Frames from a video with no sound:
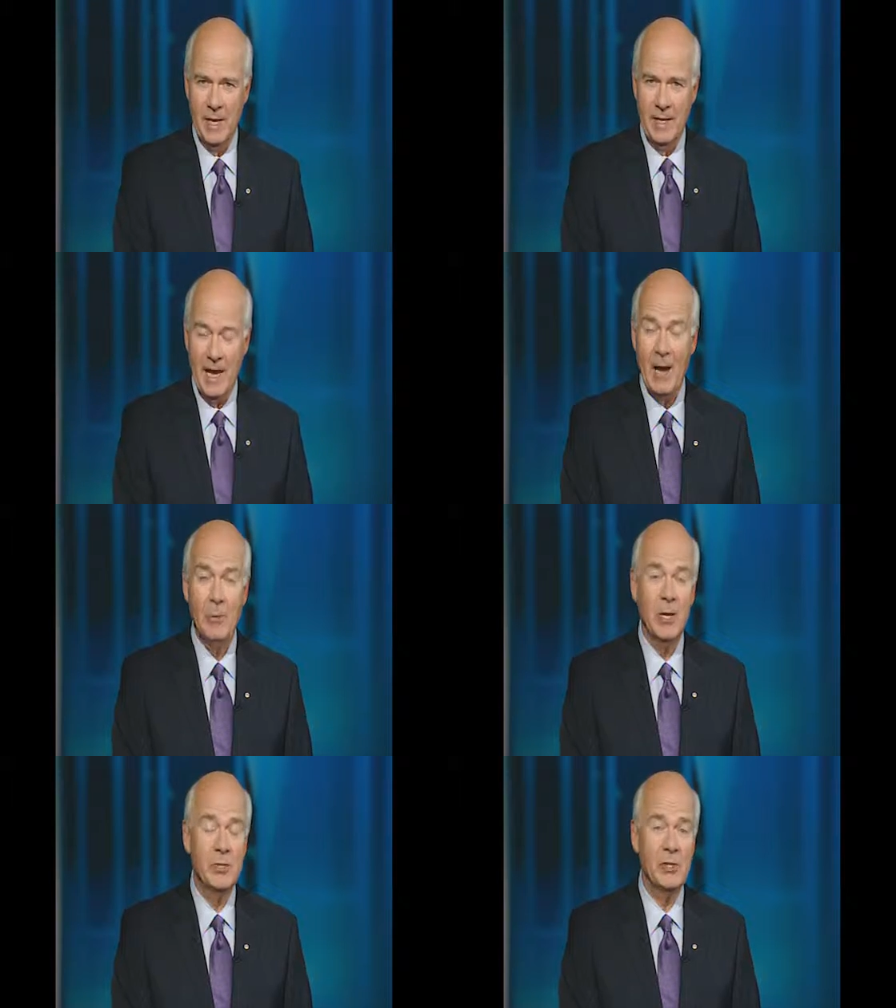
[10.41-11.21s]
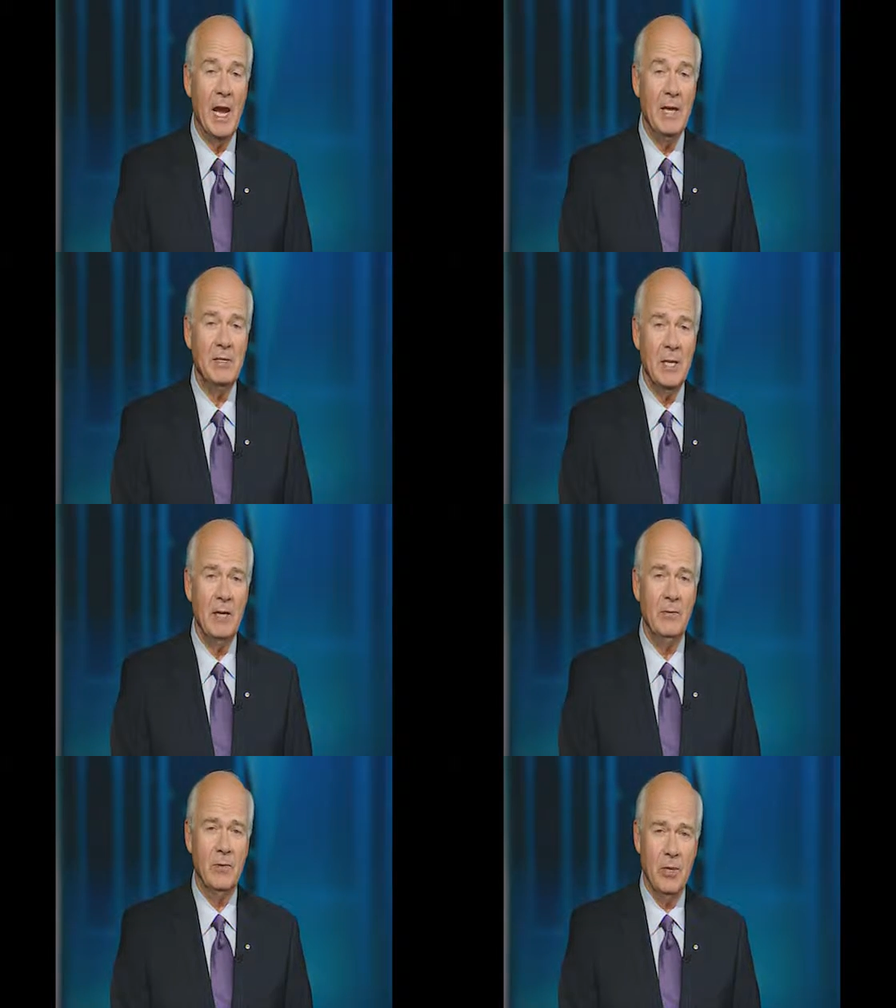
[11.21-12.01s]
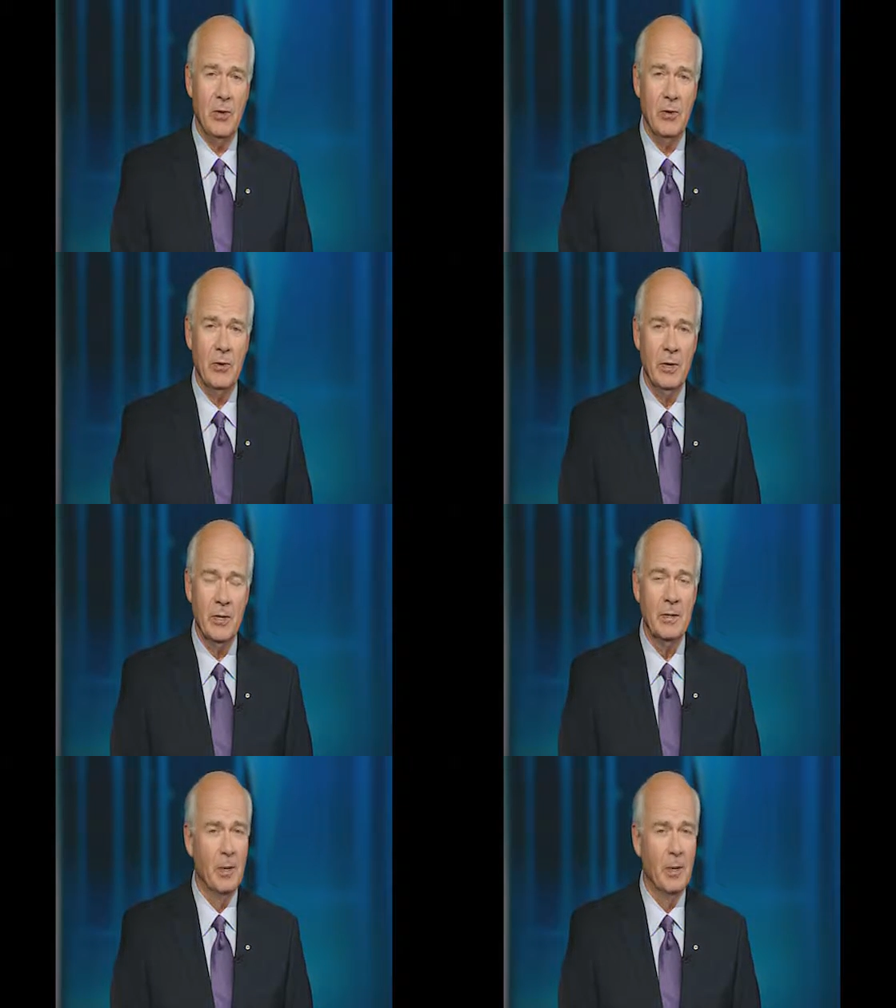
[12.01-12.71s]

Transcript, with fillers: Now in its 18th year,